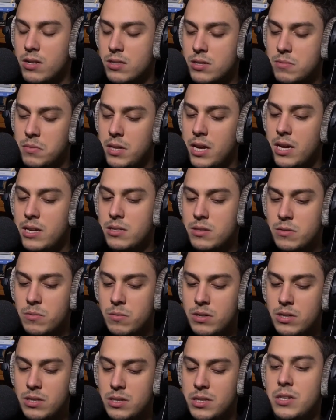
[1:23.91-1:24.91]
I got some lights.
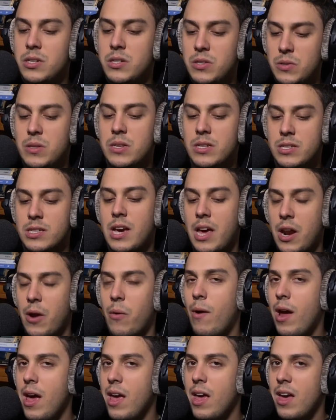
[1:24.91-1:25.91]
Wanted to do this
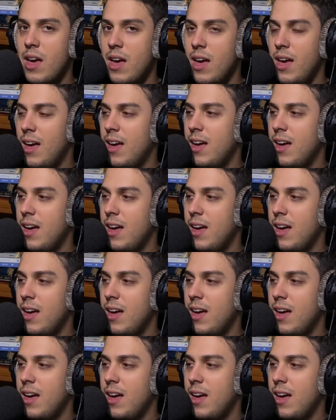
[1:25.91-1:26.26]
kind of right.